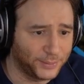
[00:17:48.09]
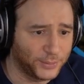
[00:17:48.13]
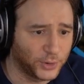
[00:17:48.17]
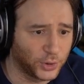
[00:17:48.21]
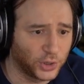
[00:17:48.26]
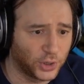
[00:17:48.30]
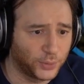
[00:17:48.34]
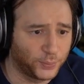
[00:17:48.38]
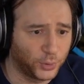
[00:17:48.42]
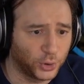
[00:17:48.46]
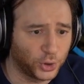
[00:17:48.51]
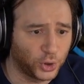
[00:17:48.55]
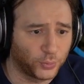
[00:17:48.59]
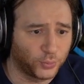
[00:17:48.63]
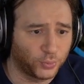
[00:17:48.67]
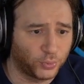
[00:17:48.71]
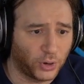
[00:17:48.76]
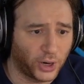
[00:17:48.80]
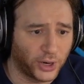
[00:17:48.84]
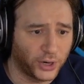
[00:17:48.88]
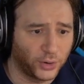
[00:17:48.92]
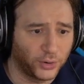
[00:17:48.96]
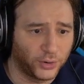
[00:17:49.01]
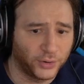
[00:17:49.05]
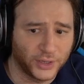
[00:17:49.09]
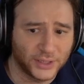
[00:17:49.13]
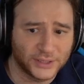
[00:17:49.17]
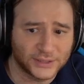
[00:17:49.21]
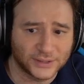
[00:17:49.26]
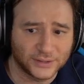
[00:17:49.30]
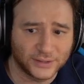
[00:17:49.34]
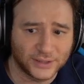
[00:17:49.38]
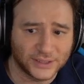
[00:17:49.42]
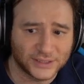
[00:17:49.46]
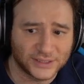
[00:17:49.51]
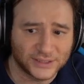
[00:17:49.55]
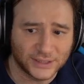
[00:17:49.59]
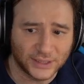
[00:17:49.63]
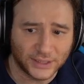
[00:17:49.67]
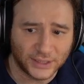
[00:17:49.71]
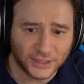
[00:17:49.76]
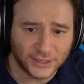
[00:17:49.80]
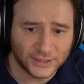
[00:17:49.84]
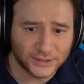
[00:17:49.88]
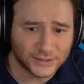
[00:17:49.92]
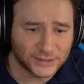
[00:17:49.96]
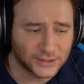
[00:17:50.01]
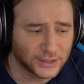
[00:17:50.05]
You're going to put your priorities in these
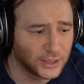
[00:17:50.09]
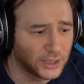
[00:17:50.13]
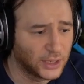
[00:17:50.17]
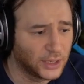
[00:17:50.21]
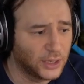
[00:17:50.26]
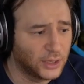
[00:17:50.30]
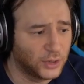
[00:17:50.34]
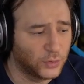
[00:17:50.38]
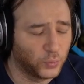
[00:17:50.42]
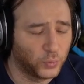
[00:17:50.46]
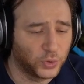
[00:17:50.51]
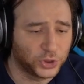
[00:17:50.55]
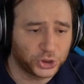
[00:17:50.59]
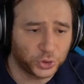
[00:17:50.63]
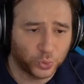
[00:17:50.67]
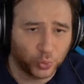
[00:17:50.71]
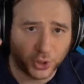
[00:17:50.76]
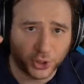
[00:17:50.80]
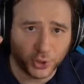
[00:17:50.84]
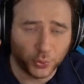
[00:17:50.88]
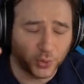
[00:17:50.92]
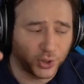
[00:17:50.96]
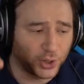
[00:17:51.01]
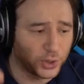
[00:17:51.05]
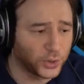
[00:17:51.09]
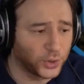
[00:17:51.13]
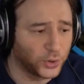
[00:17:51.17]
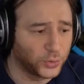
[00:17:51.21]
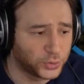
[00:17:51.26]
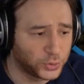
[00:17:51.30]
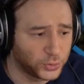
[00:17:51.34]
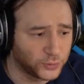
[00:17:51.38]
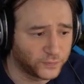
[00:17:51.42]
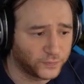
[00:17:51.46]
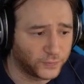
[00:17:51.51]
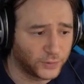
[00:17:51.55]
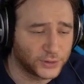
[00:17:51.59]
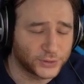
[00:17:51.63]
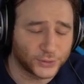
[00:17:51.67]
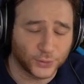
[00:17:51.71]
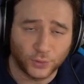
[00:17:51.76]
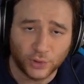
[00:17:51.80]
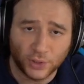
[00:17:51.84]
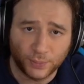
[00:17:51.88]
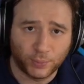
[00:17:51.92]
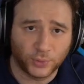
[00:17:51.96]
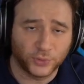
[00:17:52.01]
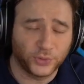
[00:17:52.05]
cities, which one you want to go to first.
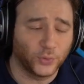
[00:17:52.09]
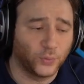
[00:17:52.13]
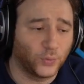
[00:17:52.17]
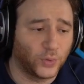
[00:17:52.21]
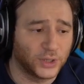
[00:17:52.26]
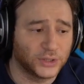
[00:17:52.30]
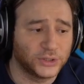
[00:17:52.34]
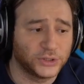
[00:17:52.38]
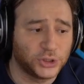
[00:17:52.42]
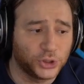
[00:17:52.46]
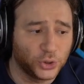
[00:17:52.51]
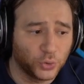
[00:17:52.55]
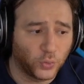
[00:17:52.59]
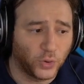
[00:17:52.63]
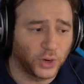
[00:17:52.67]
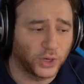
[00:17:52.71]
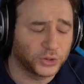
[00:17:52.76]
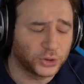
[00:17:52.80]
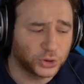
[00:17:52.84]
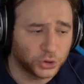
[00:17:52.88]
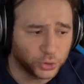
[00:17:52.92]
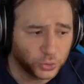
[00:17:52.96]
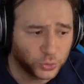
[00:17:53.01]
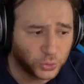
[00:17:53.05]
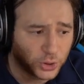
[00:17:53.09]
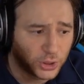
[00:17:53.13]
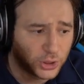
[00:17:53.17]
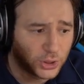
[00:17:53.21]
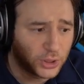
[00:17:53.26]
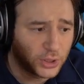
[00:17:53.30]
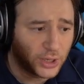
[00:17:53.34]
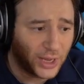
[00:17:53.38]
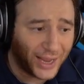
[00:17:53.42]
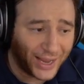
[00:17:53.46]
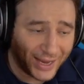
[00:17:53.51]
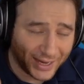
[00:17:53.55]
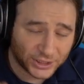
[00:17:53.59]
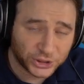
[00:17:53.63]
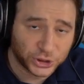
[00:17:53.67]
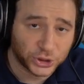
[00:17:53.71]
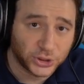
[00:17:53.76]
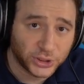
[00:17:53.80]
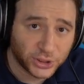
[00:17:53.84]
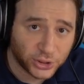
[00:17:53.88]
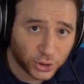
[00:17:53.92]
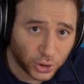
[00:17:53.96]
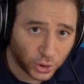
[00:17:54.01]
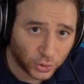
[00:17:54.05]
Only put the ones you want to
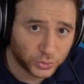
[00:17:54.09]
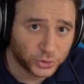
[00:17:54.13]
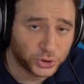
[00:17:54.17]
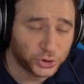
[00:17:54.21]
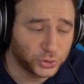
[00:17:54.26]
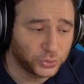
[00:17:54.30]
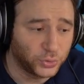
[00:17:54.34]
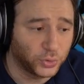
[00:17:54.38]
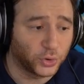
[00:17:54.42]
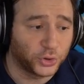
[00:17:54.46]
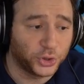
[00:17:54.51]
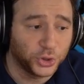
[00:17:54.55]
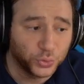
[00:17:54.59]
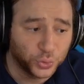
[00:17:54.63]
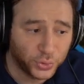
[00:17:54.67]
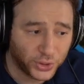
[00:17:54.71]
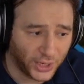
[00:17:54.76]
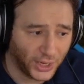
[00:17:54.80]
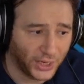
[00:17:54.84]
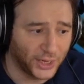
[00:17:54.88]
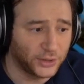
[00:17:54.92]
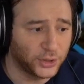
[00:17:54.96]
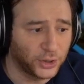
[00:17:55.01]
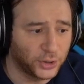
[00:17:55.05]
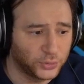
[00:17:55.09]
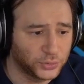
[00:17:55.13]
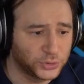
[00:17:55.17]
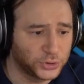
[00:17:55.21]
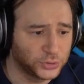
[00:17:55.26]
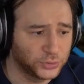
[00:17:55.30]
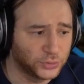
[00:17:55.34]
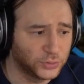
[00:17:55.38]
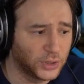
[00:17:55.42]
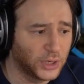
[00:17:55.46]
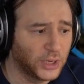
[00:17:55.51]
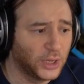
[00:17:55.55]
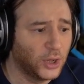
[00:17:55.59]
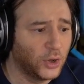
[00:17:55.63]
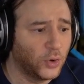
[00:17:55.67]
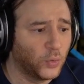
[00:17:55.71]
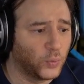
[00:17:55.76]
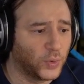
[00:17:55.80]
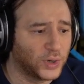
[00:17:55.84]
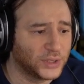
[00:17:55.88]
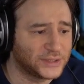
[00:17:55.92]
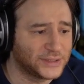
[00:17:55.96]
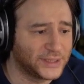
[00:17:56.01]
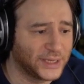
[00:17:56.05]
actually go to or you can go to.
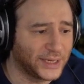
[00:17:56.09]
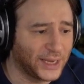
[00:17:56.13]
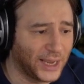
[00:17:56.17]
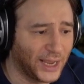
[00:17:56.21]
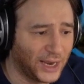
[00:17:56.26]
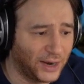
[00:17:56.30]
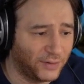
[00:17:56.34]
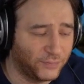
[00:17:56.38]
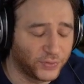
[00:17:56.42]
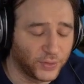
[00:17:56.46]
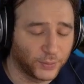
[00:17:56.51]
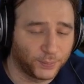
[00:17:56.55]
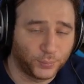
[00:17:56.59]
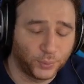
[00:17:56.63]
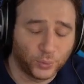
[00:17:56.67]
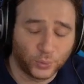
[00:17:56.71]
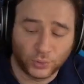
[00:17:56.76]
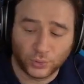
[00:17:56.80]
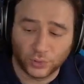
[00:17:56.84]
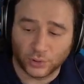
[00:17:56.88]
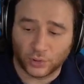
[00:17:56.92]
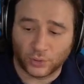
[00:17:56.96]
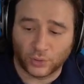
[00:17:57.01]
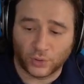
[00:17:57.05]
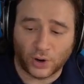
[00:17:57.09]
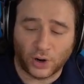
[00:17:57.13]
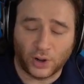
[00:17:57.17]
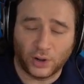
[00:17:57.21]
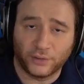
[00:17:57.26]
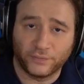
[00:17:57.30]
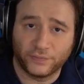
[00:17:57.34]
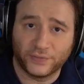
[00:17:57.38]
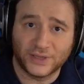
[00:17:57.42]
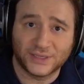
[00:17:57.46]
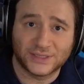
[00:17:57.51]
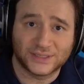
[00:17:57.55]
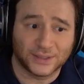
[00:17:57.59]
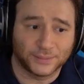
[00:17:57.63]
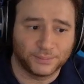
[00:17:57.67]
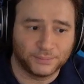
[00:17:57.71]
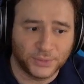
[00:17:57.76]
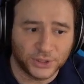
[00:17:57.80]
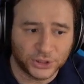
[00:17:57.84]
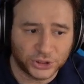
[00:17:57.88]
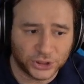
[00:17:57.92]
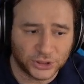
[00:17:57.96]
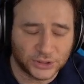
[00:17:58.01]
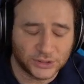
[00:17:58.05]
Once they have the pool of all these
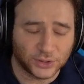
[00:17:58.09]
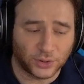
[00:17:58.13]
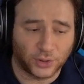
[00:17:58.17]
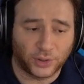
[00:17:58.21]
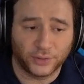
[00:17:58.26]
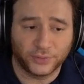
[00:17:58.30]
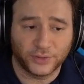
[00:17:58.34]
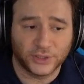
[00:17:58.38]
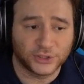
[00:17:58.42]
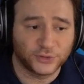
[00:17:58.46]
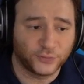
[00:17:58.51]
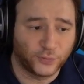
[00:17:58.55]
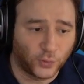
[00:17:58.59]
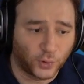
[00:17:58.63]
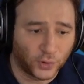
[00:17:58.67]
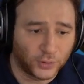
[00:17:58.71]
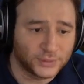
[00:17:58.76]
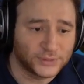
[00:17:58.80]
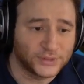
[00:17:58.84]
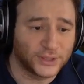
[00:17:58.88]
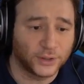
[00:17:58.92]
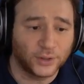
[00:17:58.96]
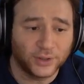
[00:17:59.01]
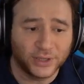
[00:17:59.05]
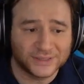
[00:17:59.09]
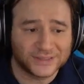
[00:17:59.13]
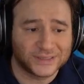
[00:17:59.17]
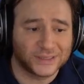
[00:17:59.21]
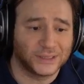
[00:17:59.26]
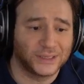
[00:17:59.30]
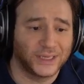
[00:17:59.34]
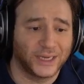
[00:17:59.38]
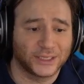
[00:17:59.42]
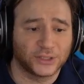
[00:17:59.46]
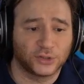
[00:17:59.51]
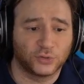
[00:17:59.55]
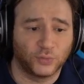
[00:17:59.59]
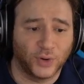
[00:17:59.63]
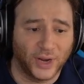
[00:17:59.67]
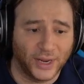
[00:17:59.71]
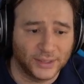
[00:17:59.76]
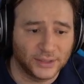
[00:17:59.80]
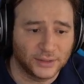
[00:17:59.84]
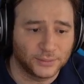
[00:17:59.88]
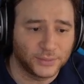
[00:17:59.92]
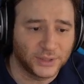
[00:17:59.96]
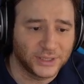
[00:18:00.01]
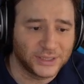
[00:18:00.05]
submissions, all these forms, they're going to select
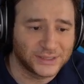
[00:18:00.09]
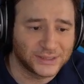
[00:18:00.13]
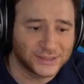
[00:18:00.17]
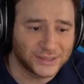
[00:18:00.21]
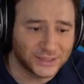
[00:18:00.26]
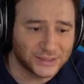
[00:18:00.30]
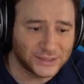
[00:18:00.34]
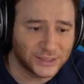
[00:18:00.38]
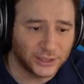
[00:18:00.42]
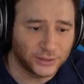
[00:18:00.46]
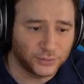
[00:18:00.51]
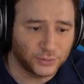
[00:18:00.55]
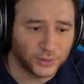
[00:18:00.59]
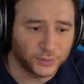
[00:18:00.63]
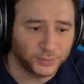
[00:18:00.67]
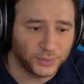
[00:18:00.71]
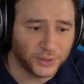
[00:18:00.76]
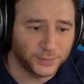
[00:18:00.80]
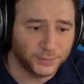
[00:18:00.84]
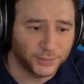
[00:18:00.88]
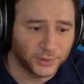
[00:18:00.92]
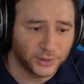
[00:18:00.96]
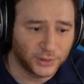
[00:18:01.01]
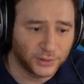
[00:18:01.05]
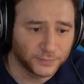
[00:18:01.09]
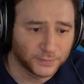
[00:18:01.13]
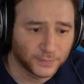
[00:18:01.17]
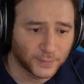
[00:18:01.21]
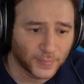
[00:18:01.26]
randomly six hundred people.